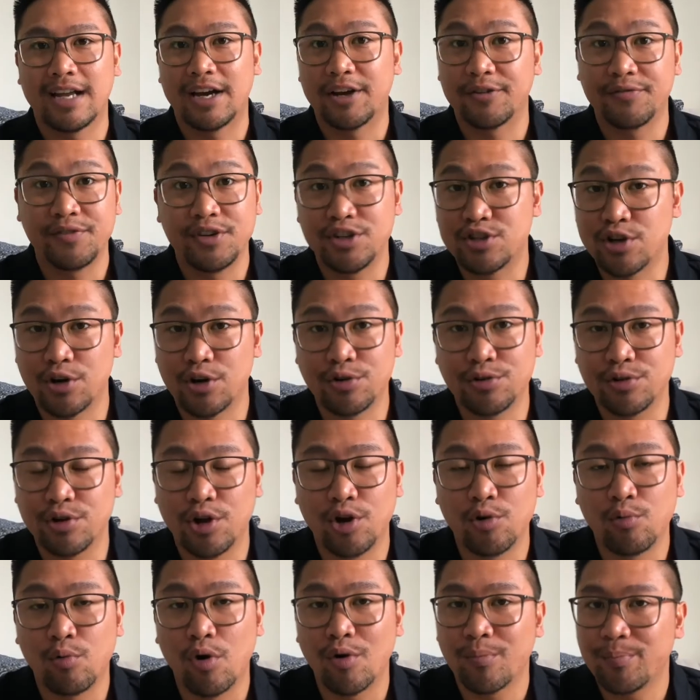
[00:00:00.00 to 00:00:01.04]
if you don't
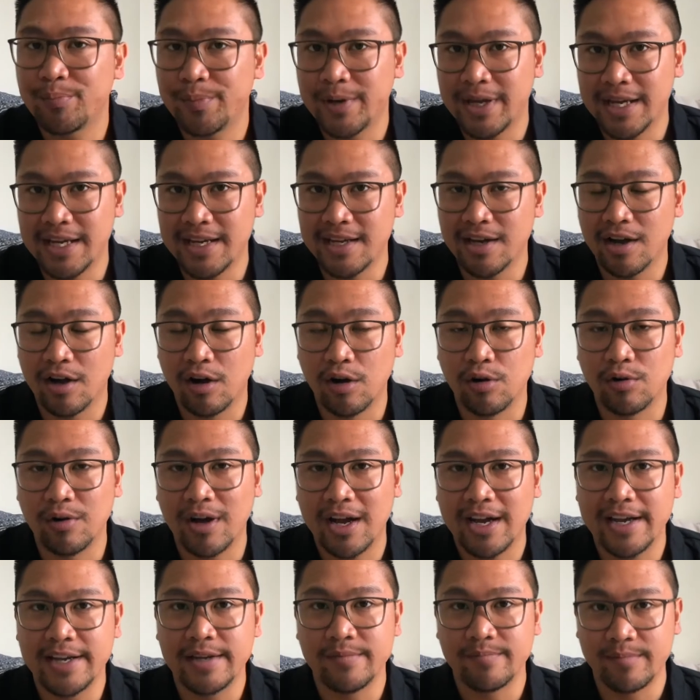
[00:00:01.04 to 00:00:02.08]
know what
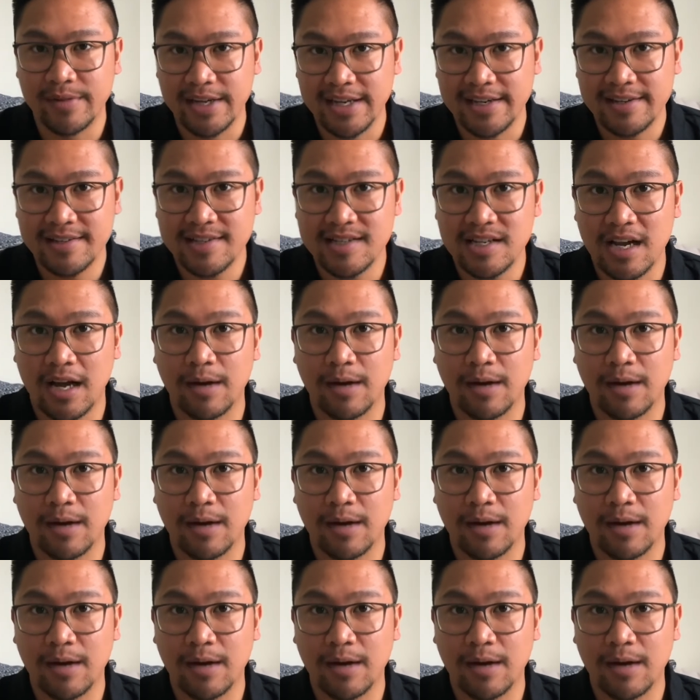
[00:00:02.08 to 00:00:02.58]
POA means,